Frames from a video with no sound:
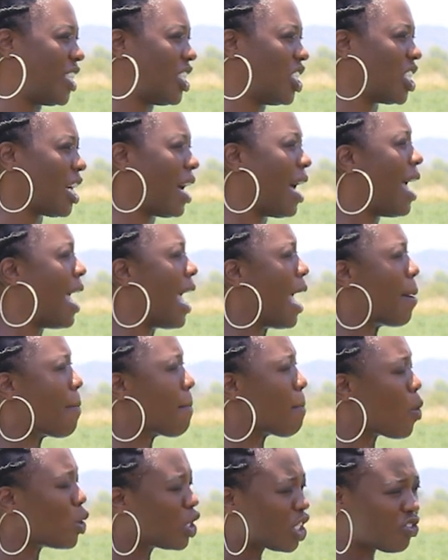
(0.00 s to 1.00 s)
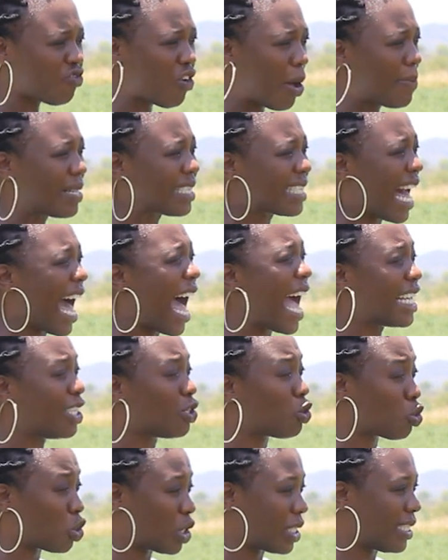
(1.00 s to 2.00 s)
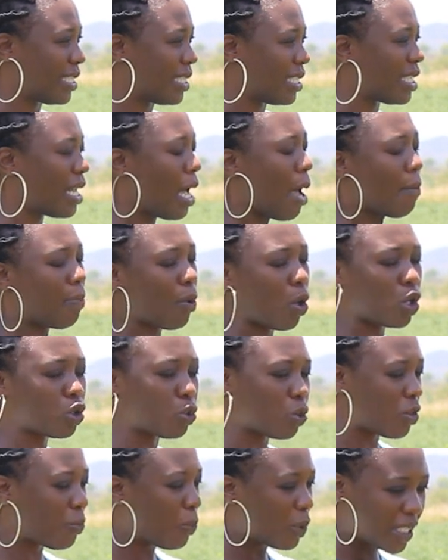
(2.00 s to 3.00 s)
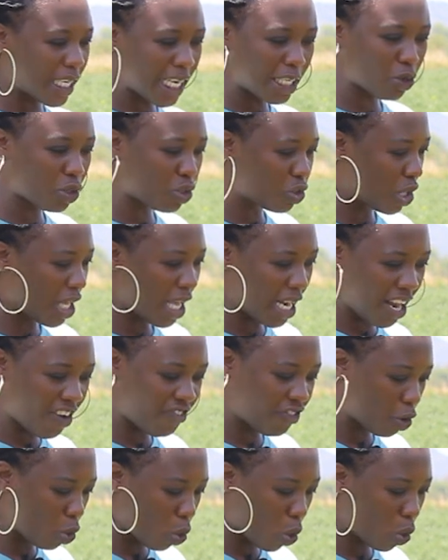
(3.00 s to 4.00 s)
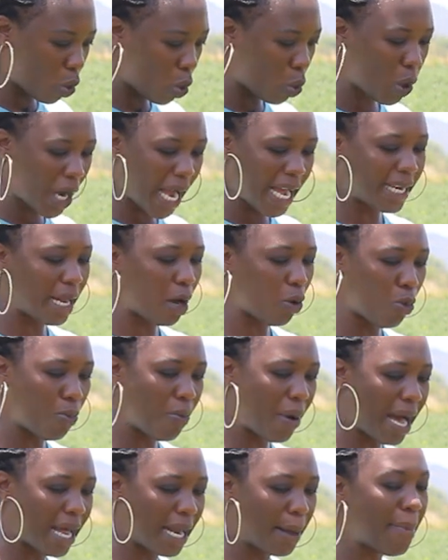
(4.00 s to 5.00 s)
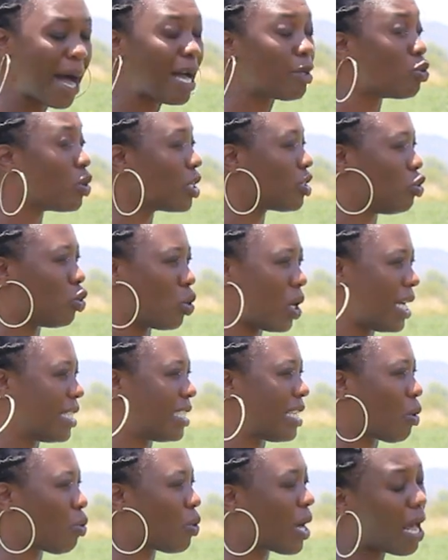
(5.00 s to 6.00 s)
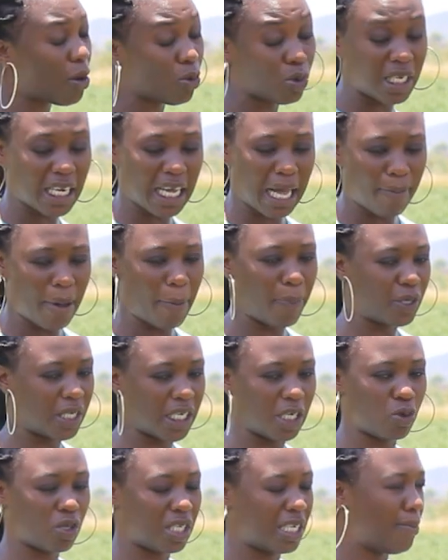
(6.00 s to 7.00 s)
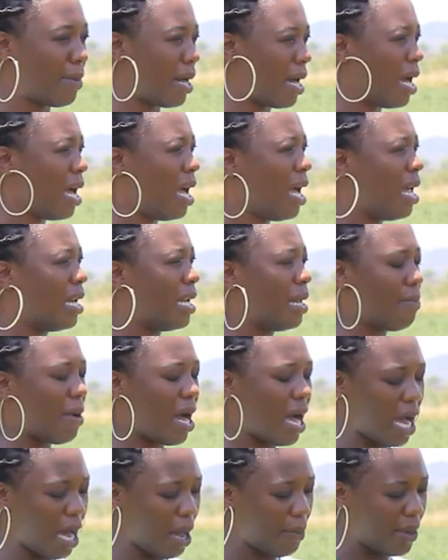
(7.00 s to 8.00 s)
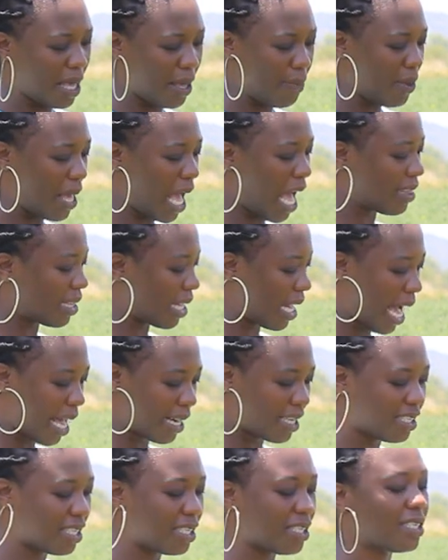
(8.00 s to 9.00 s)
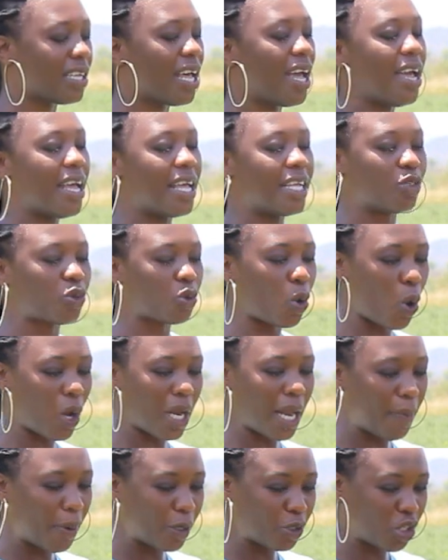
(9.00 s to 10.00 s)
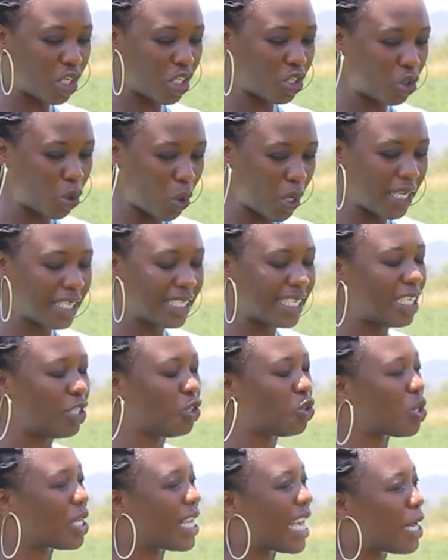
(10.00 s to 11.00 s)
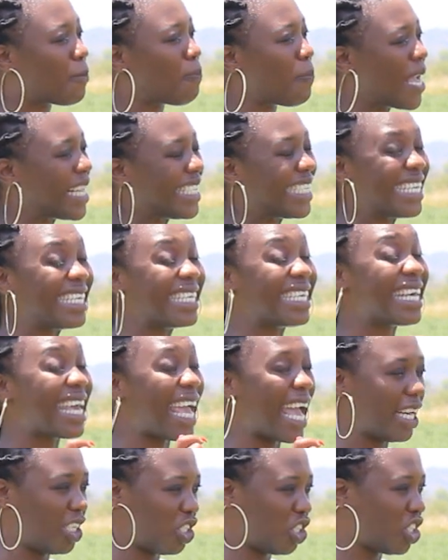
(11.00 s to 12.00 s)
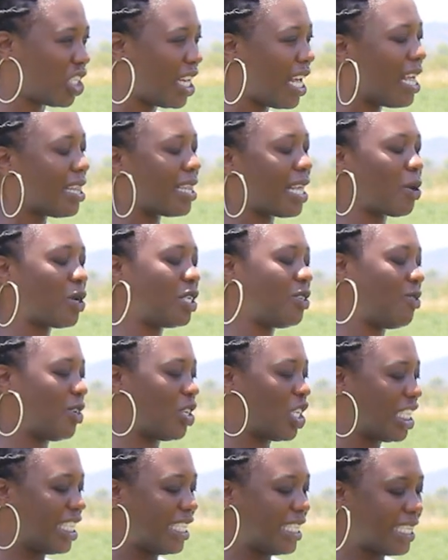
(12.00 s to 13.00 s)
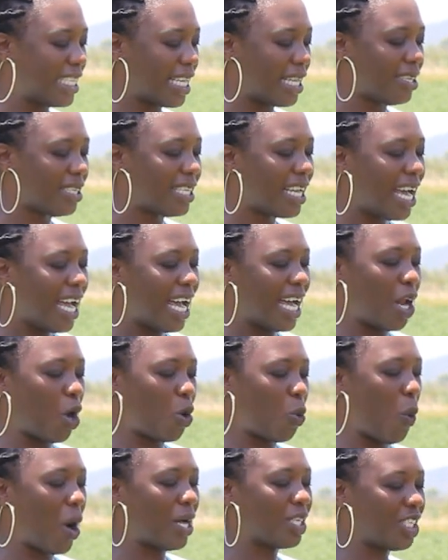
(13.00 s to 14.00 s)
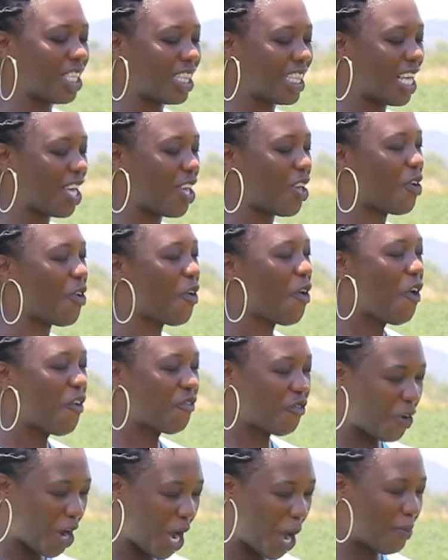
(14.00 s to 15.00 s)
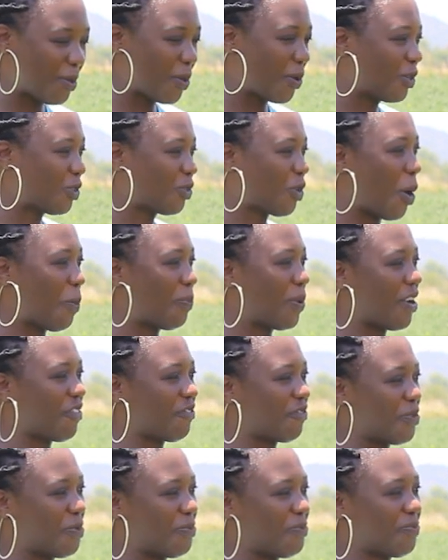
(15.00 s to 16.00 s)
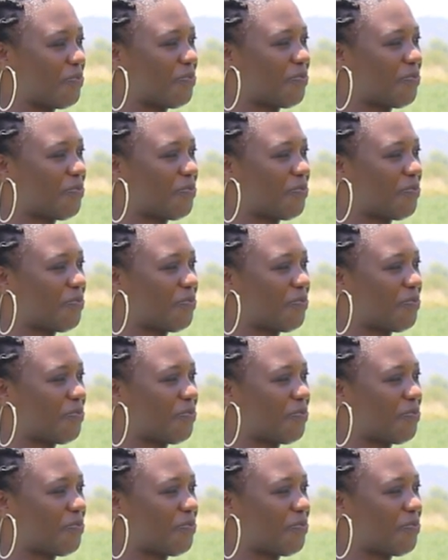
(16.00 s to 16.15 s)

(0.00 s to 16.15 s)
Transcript: venture, and most farmers are interested because with potatoes you can never go wrong. US dollars. Potatoes maybe other currencies. It's all about US dollars, and you get paid in cash. That was very detailed, and I would want to thank you for coming onto our platform.